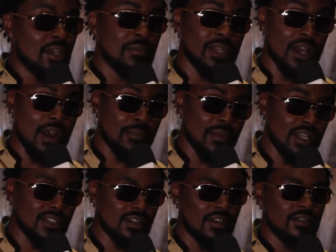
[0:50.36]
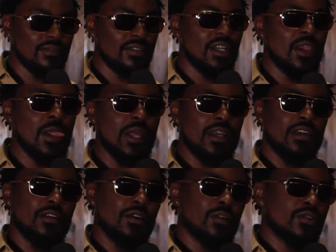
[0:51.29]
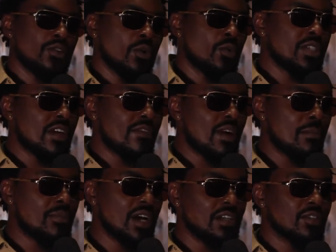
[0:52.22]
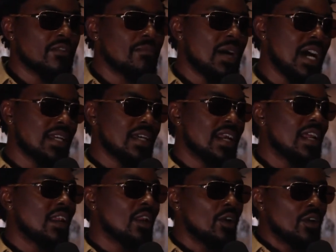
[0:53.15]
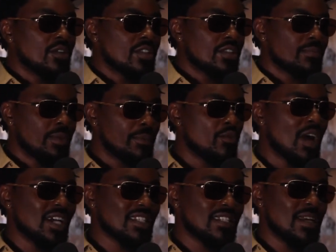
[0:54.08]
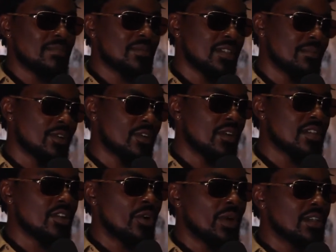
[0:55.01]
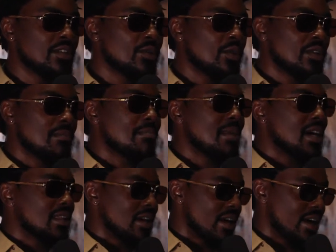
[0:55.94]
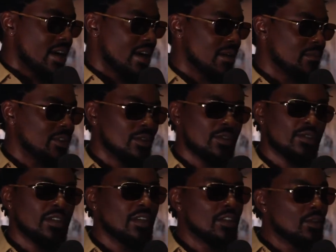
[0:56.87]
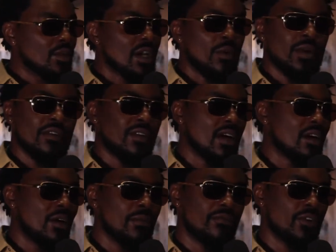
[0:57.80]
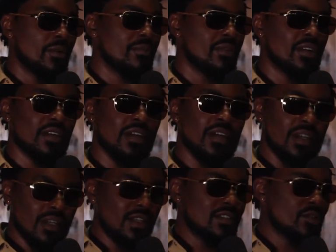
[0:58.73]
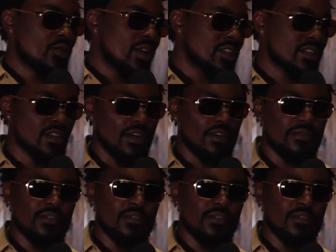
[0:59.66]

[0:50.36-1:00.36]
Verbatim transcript: Let me help myself, you know. So whichever brand of mine that I launch, people accept it because they already know the man that I am, you know. So come from me, it's great stuff.